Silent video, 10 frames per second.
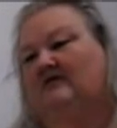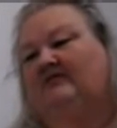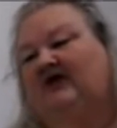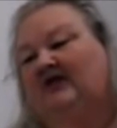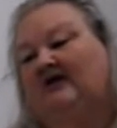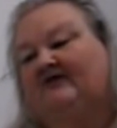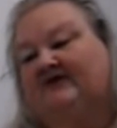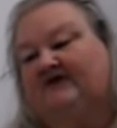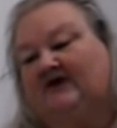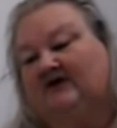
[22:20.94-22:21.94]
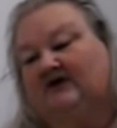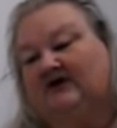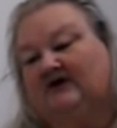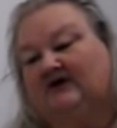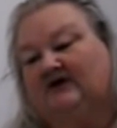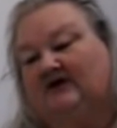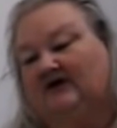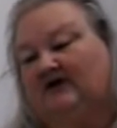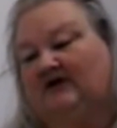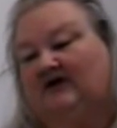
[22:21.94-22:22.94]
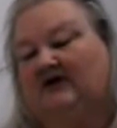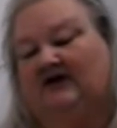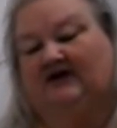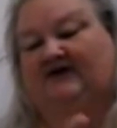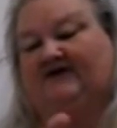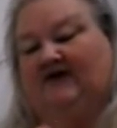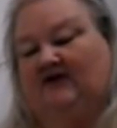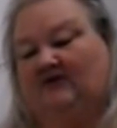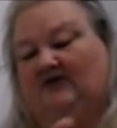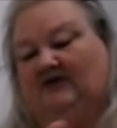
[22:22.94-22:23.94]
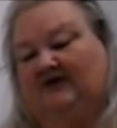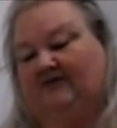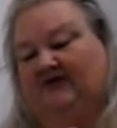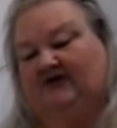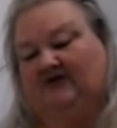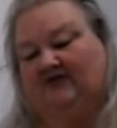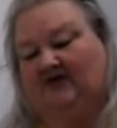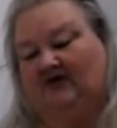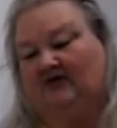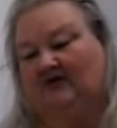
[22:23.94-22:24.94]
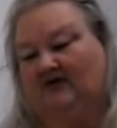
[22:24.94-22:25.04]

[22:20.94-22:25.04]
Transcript: Peel off a chunk. You just kind of roll it up into a ball.